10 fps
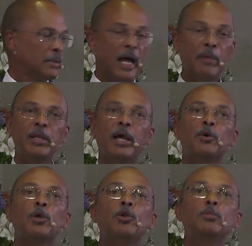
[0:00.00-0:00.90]
I mean, I
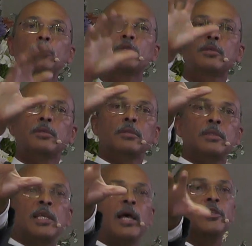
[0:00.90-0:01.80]
could almost
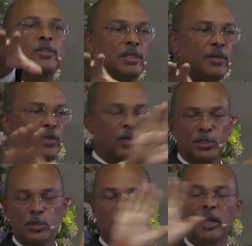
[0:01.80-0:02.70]
touch it if there was
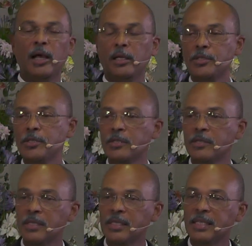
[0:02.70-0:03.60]
no glass.
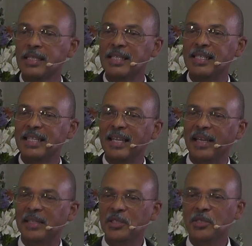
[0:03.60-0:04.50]
And
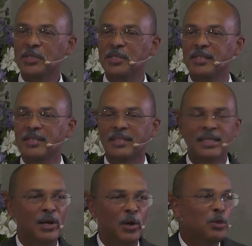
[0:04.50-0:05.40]
it just
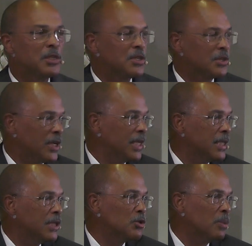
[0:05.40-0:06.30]
looked straight
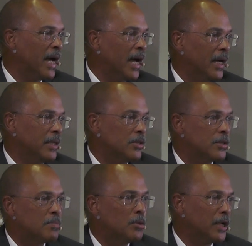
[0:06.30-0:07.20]
into my
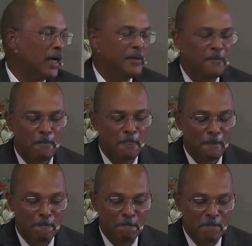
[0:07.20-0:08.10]
eyes, Bonga,
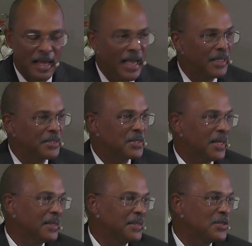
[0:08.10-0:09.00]
and
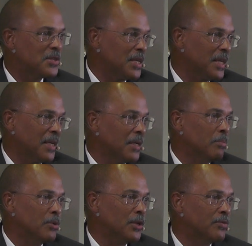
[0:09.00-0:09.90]
started singing a
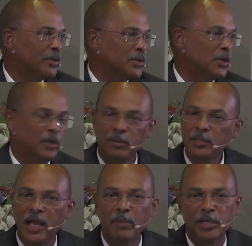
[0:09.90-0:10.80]
beautiful song. It was
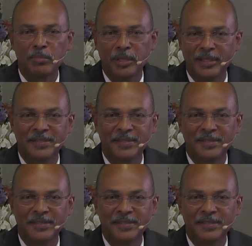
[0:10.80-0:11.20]
a hummingbird.